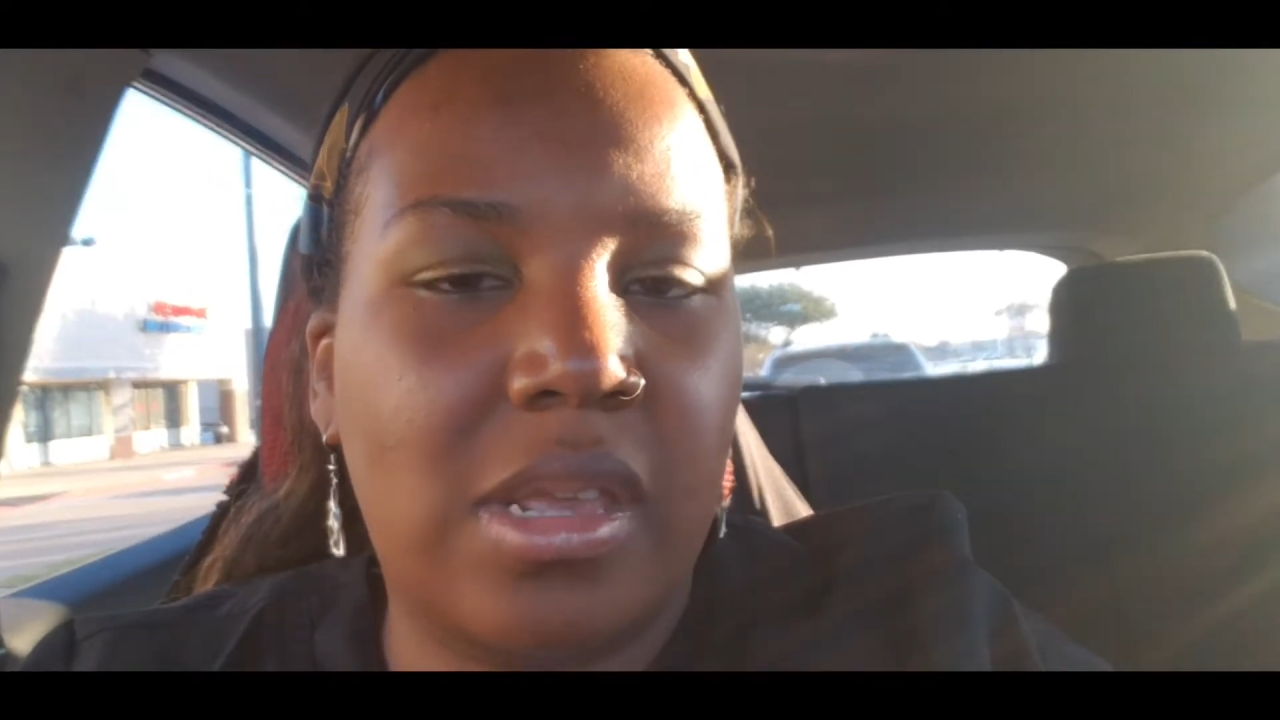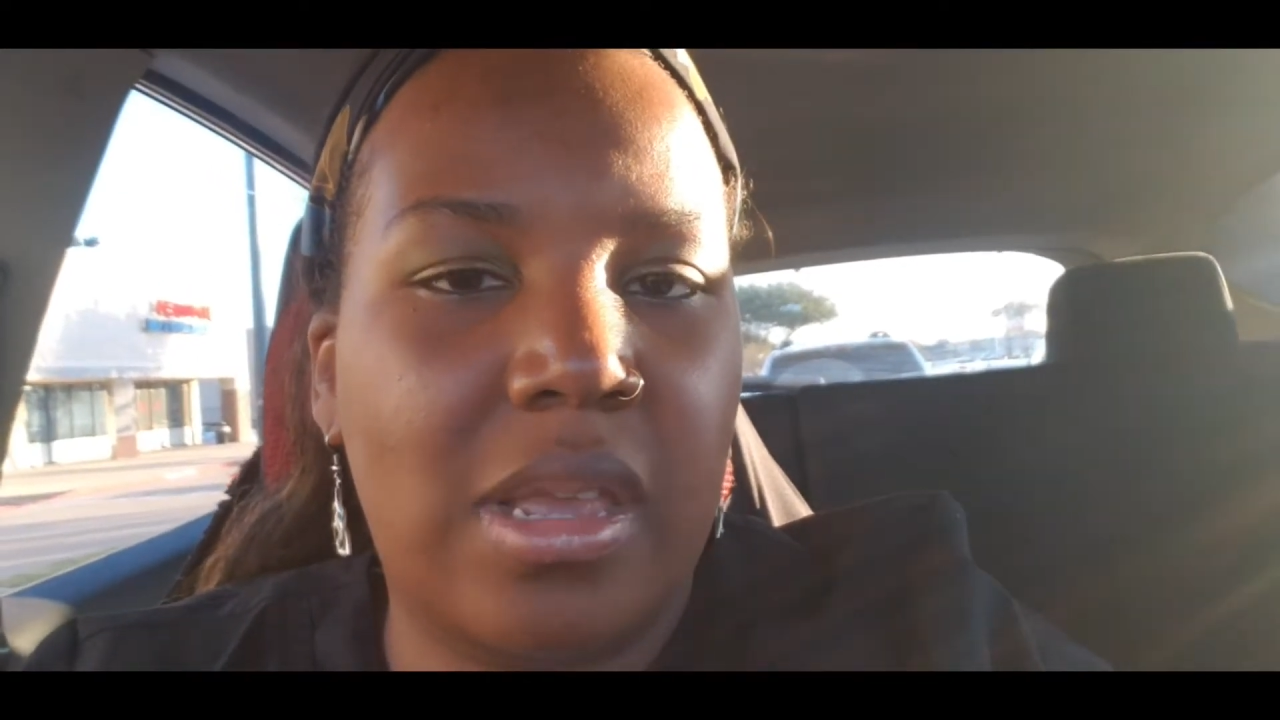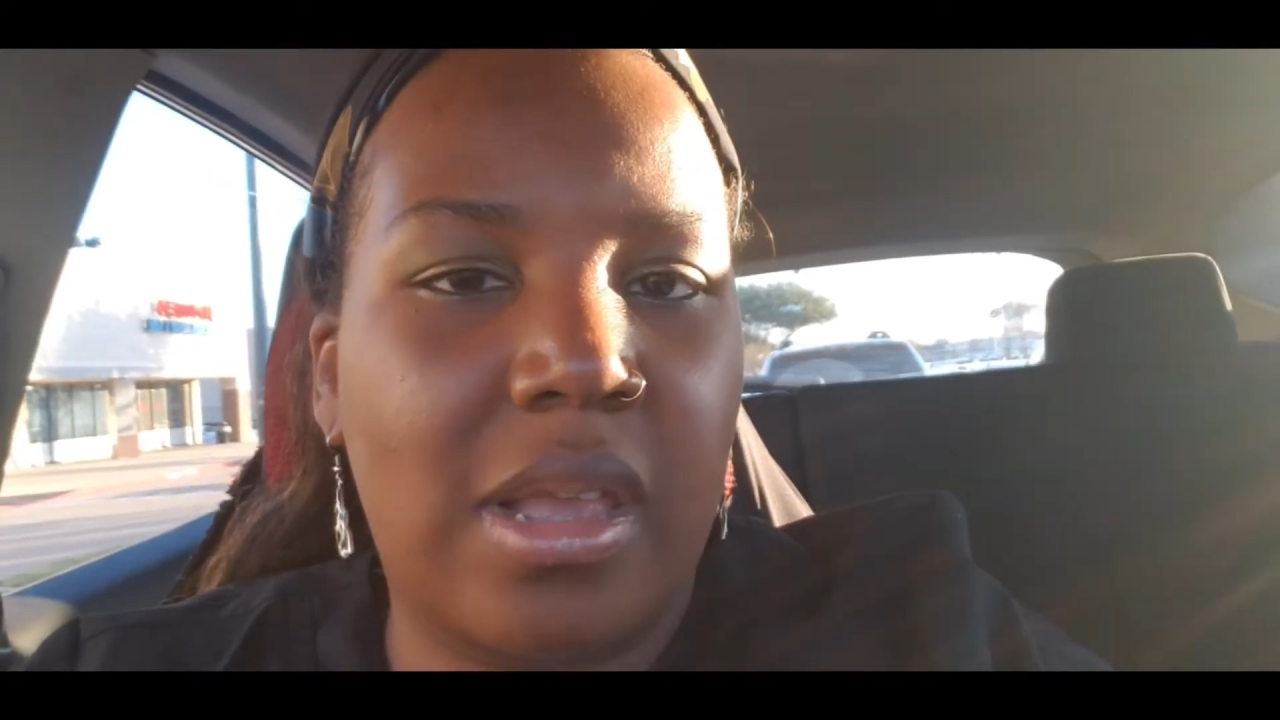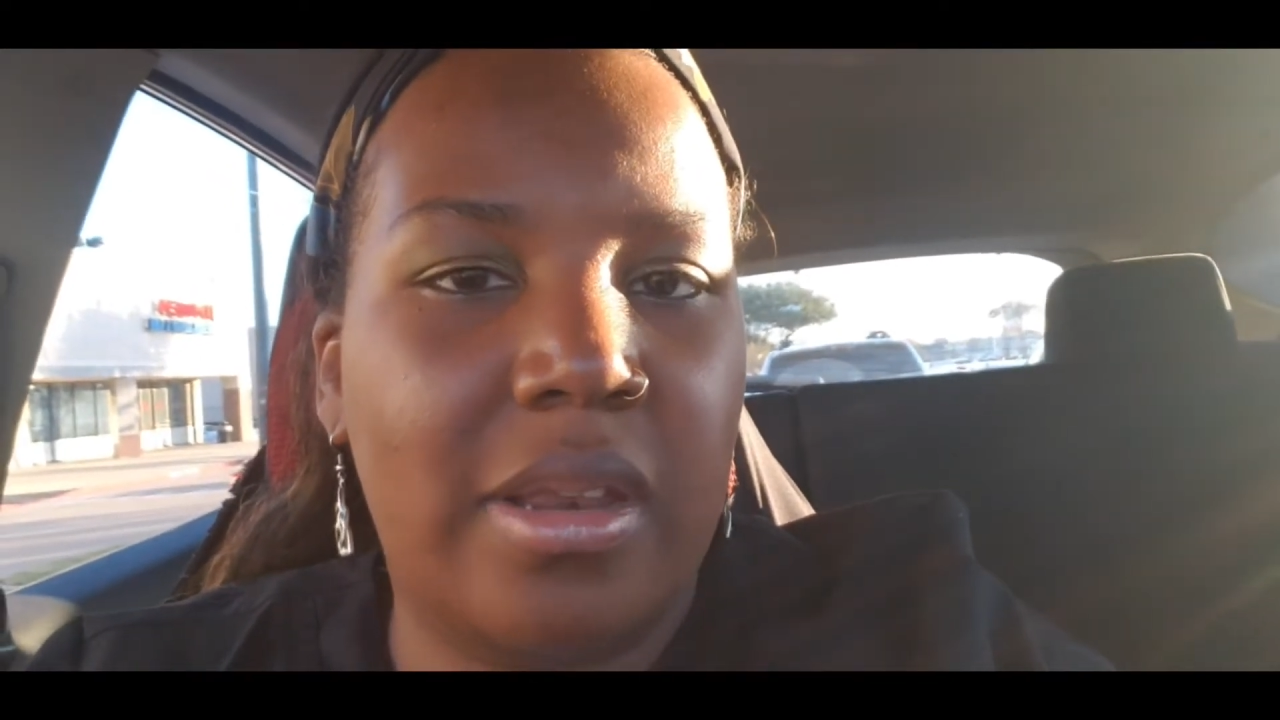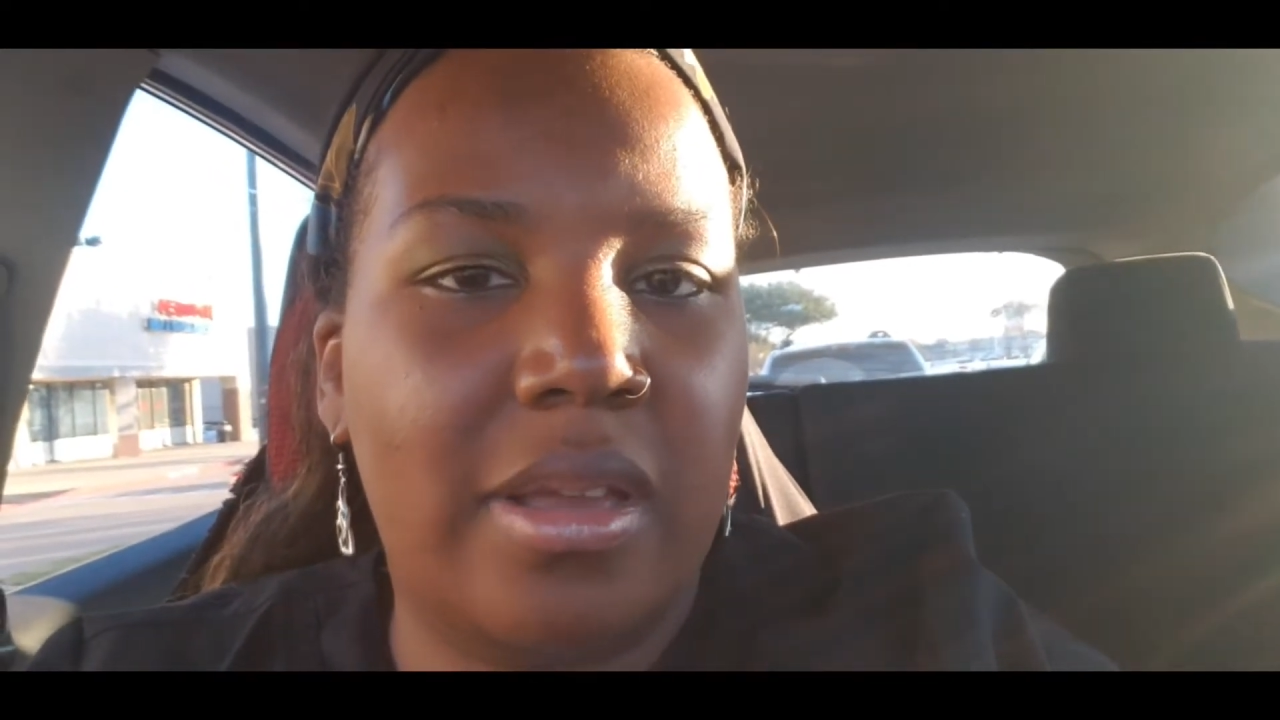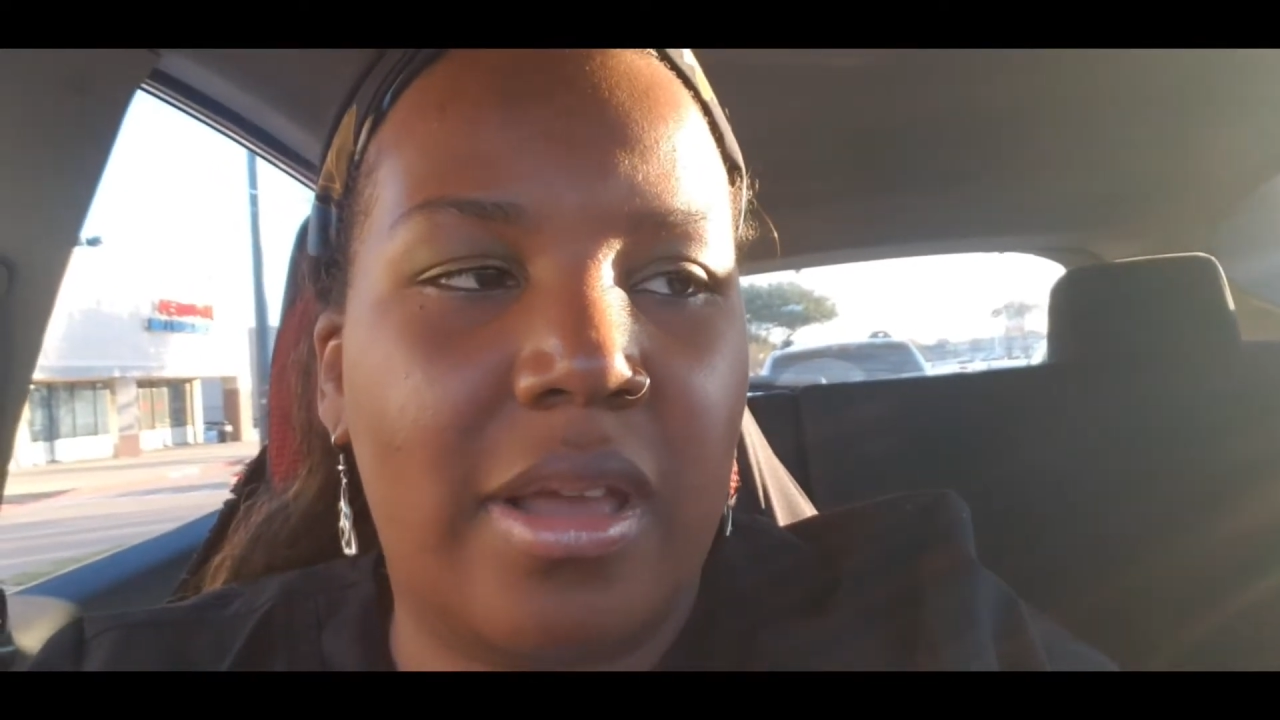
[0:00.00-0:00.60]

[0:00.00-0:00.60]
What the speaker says: and